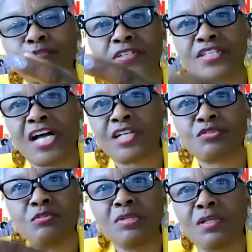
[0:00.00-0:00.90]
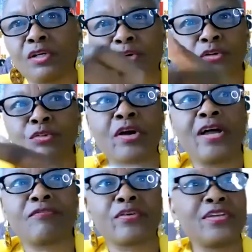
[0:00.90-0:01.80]
if it's Dr. Miller or
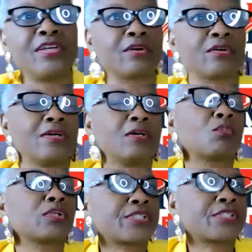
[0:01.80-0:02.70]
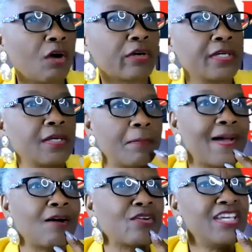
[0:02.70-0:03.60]
whoever here was talking
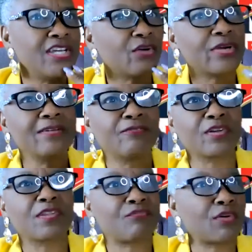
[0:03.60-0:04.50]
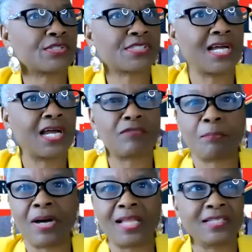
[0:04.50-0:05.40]
about hearing for the first time a
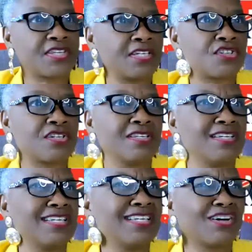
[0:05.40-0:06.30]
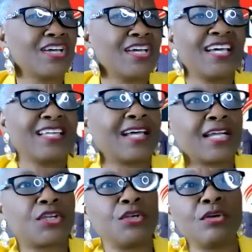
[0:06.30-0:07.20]
politician, you know,
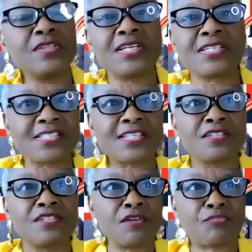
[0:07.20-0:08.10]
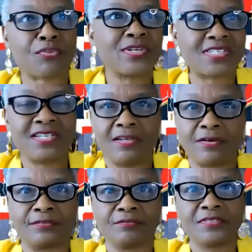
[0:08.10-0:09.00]
like you. And this is the difference
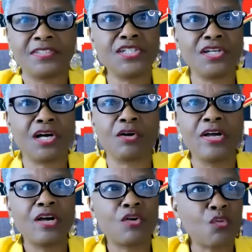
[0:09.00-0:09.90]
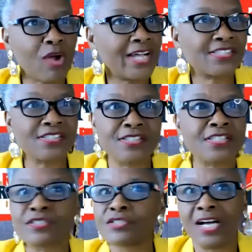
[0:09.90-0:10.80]
here. You know,
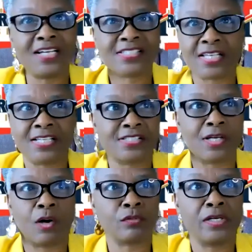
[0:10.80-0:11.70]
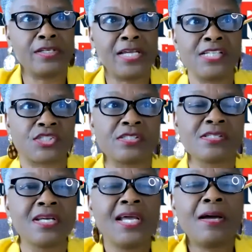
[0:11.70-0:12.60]
righteousness does exalt a
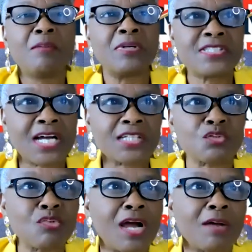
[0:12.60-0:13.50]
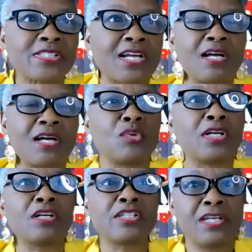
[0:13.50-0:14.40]
nation. But Dr. Roberts come with
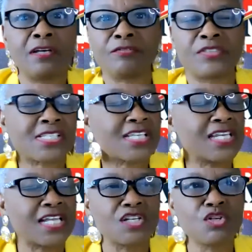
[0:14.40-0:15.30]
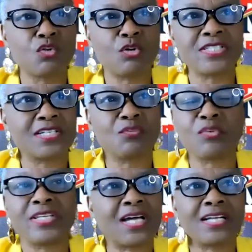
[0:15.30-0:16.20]
a gift, just an anointing.
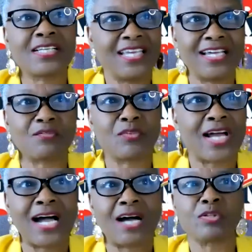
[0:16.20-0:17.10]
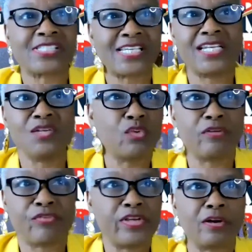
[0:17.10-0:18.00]
When I was sitting
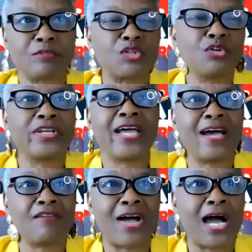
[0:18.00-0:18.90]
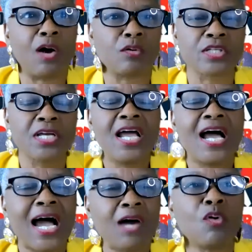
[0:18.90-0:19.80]
with him 2.5 hours,
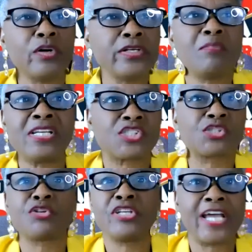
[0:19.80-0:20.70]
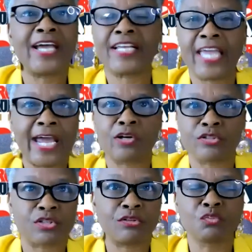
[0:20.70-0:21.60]
I wanted to make sure he had
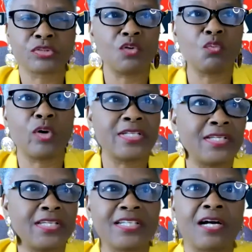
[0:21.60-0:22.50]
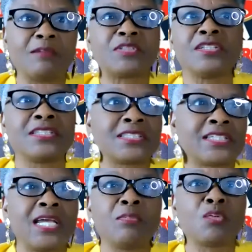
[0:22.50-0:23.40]
character, someone that didn't come to this
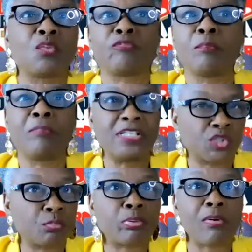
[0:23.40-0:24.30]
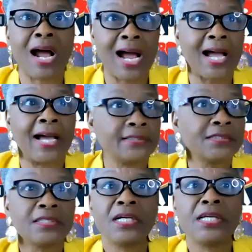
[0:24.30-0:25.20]
table with a bunch of pride,
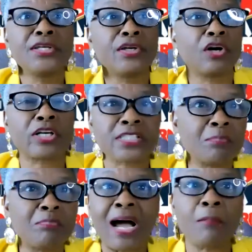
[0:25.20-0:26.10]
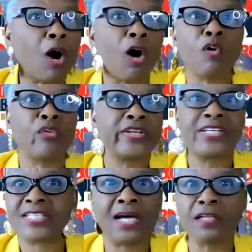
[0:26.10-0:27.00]
you know, because the Bible
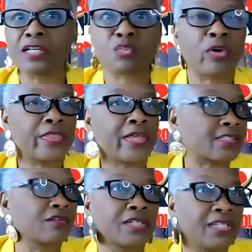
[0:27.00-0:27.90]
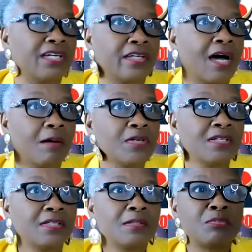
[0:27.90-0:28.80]
already tell us where that's going to end up.
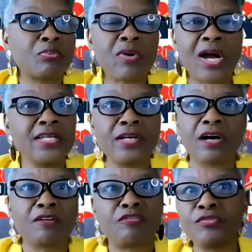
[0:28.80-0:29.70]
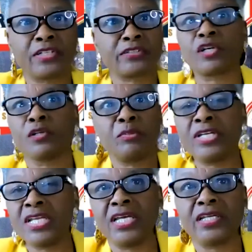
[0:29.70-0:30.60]
You know, that's going to
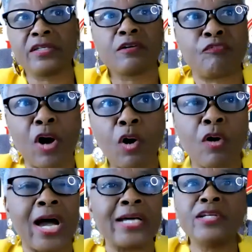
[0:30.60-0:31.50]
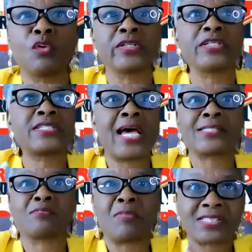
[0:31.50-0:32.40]
be end in the fall. I didn't want to
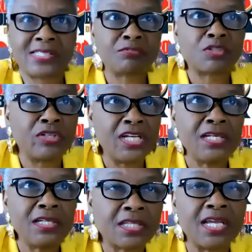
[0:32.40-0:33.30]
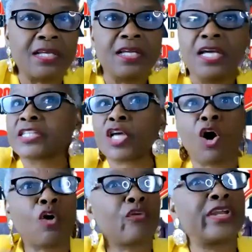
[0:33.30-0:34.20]
attach myself to anything that's
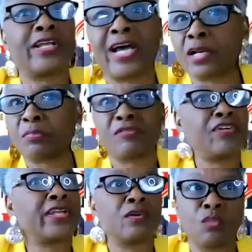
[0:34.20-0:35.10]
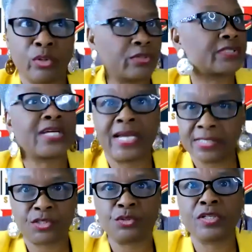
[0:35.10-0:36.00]
already got a prophetic word
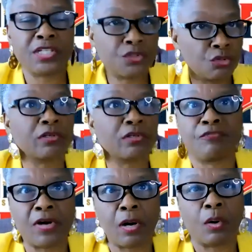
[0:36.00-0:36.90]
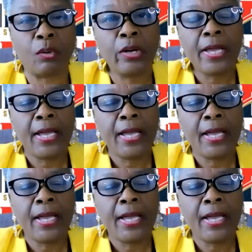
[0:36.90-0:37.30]
attached to it, that you're going to fall.